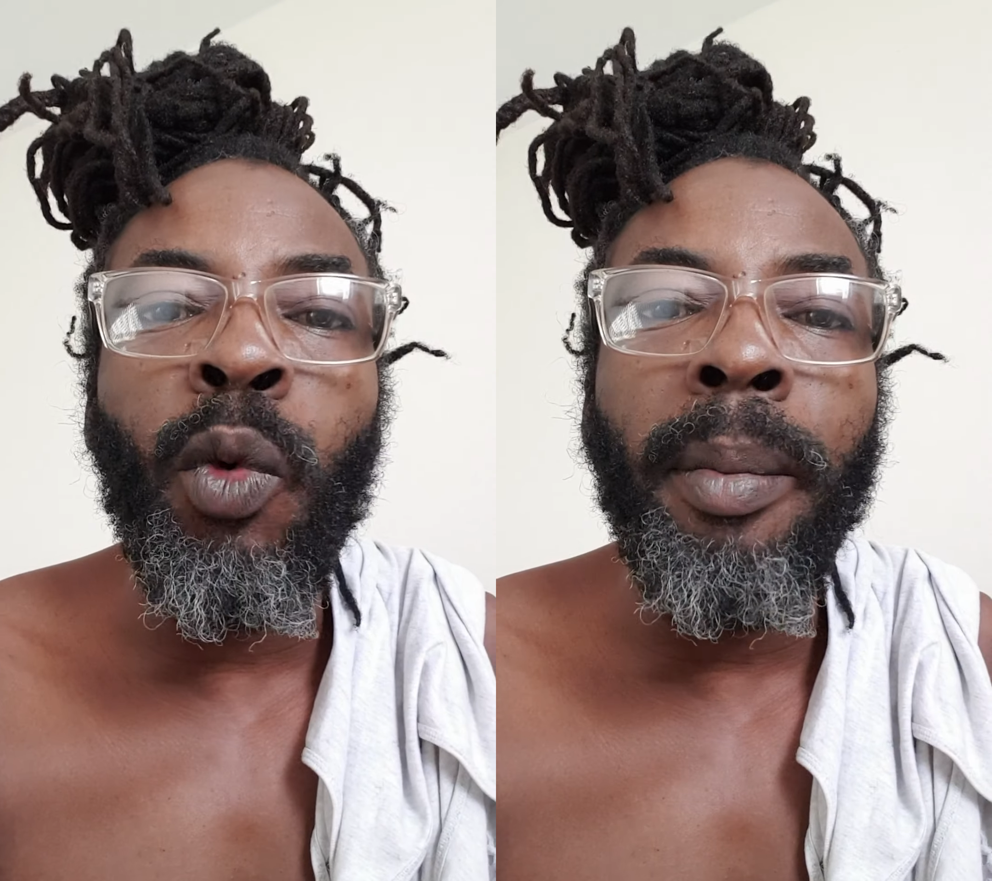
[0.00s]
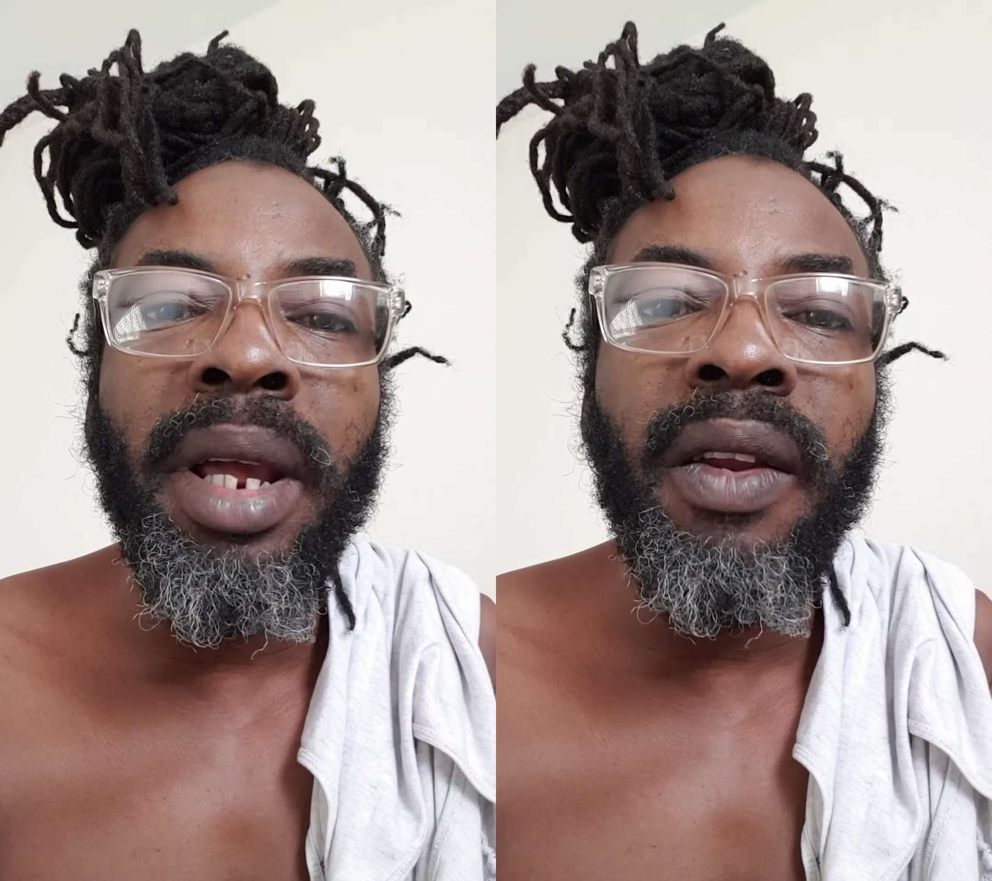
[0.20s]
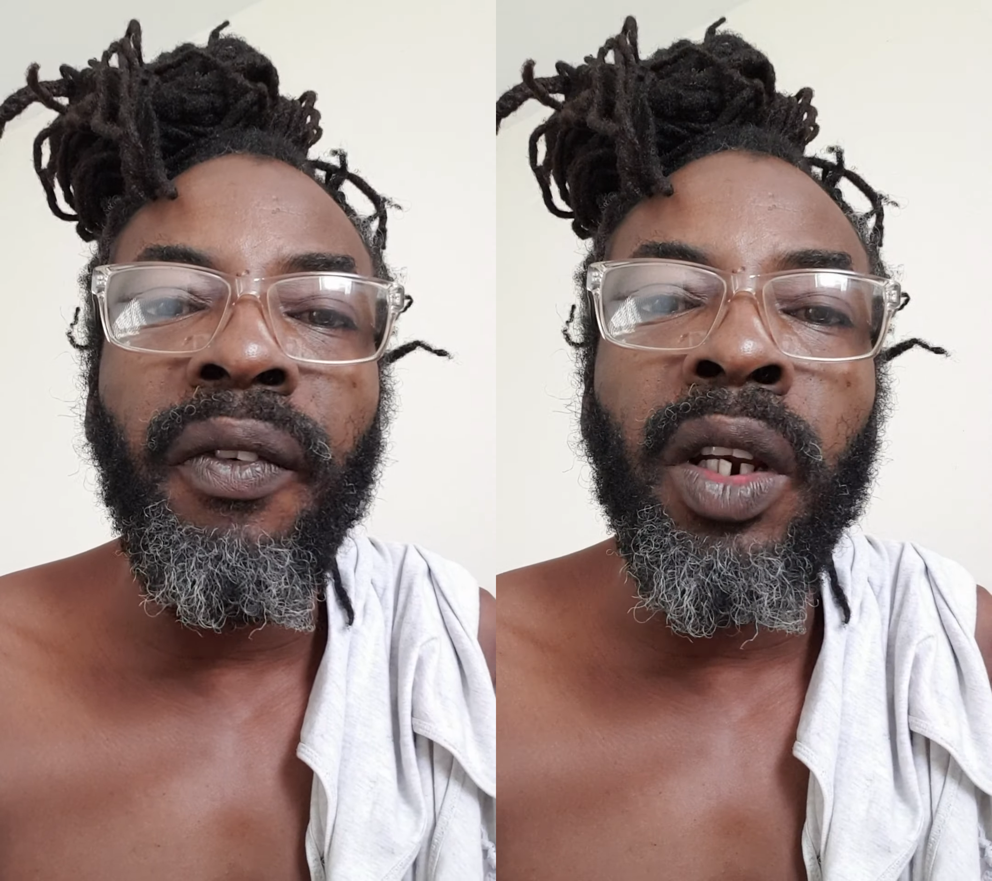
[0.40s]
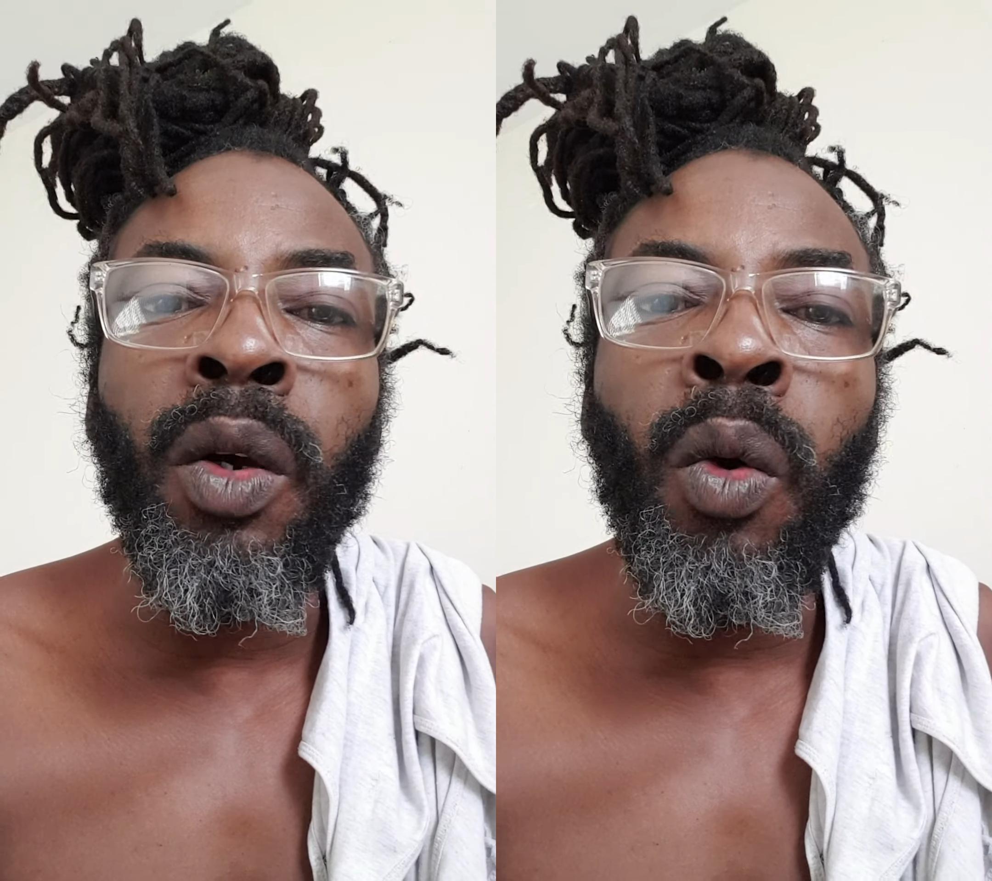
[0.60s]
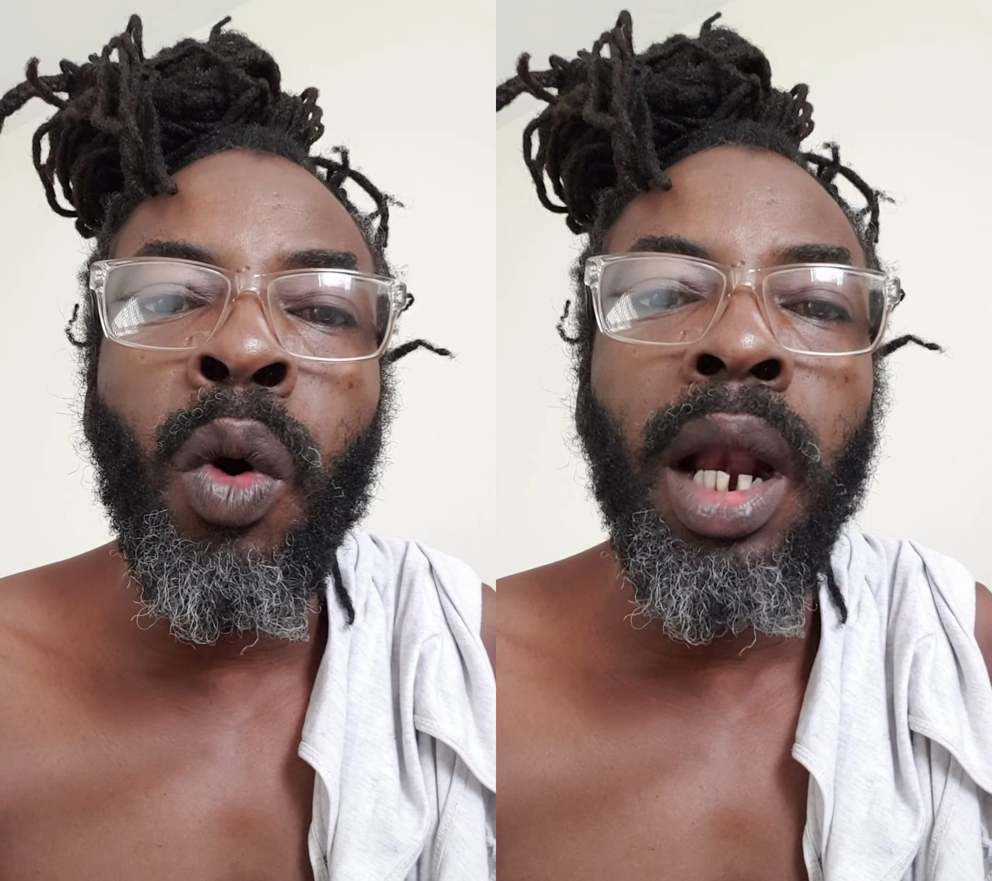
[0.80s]
We benefit the
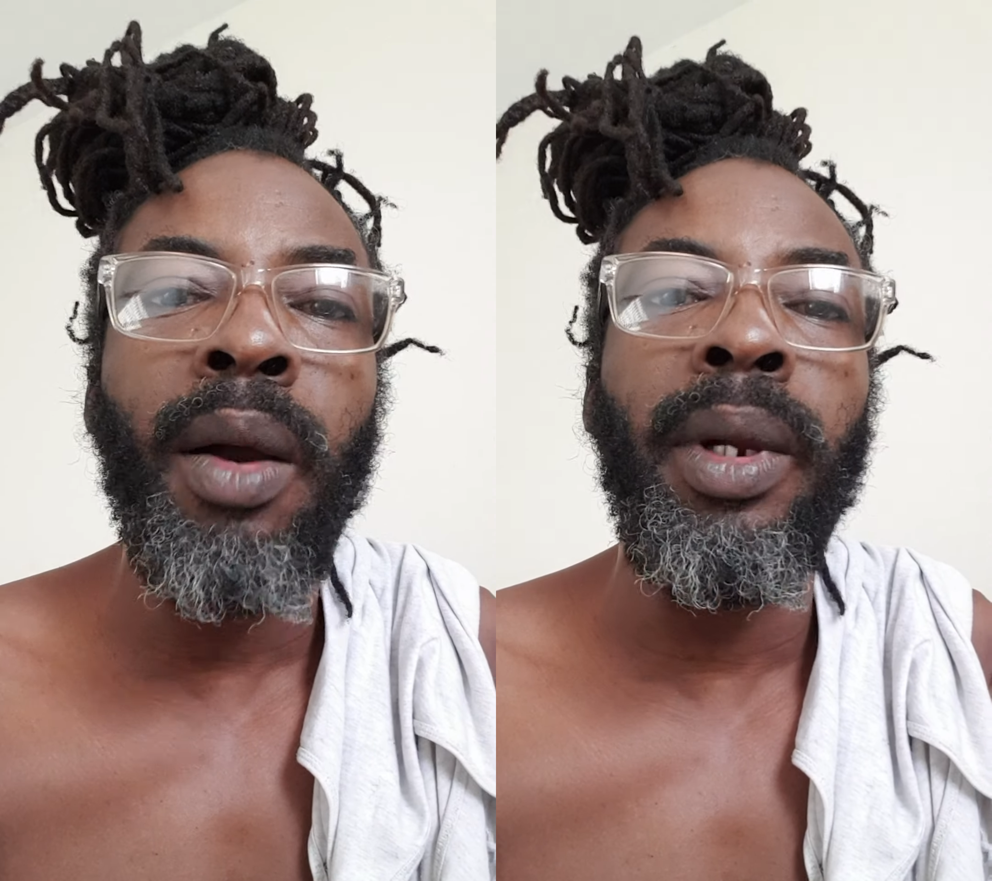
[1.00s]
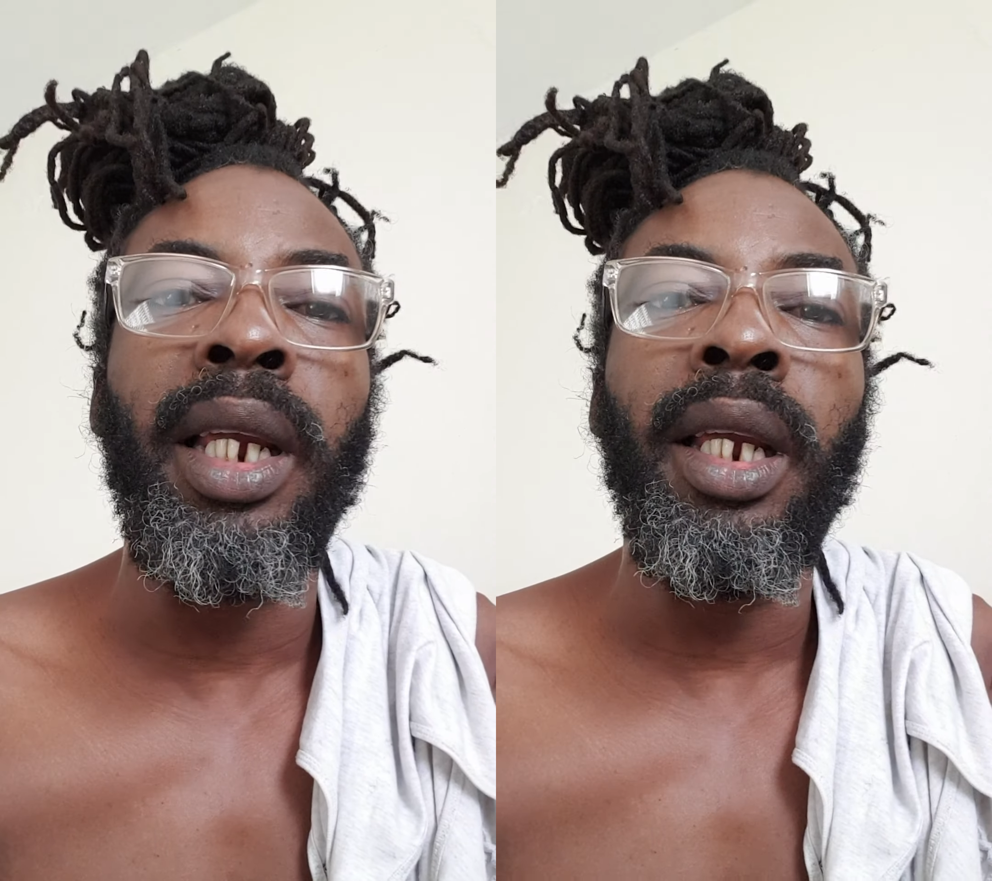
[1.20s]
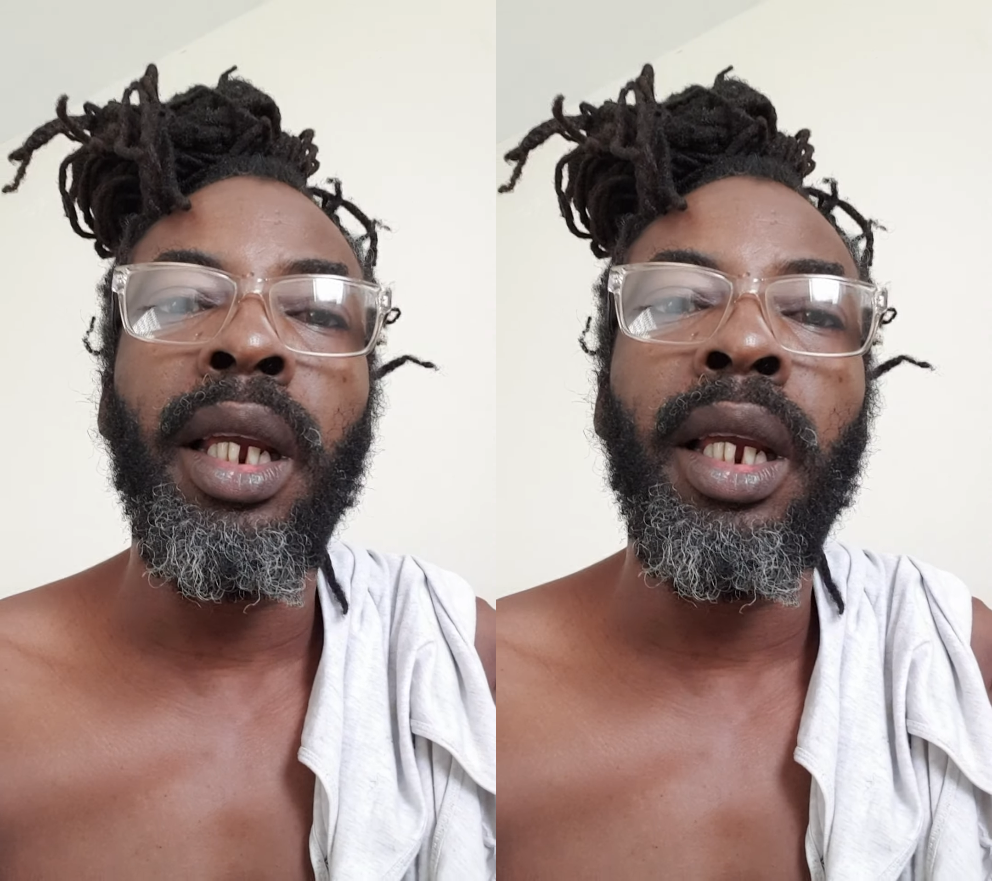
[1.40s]
whole of it.